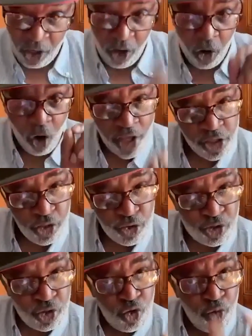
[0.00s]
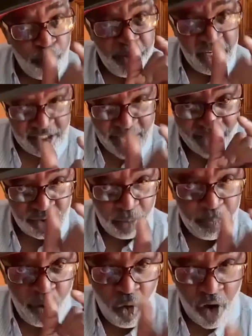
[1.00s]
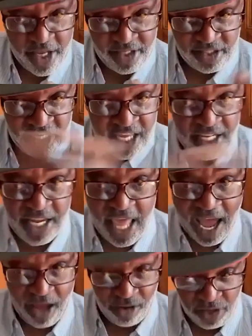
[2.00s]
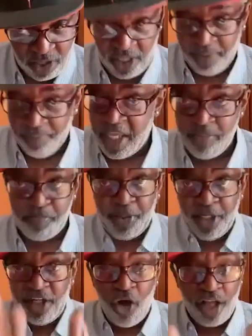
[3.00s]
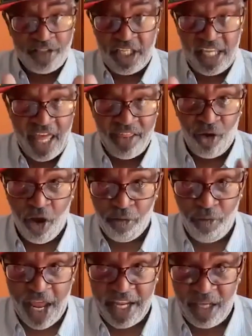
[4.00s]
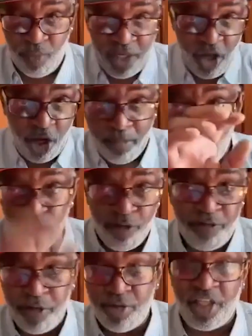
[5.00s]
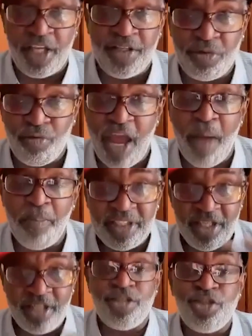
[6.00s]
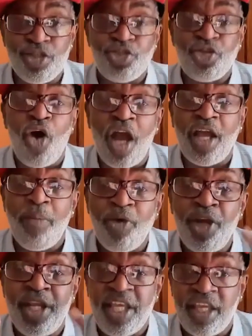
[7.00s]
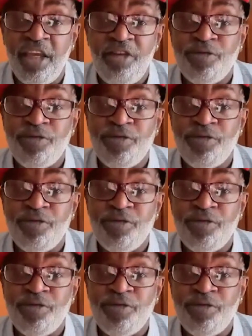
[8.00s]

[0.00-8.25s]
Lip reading: on YouTube, picked out the points in and out. He put it all together already. We're going to move a few things around, but this is the talk I'm going to give.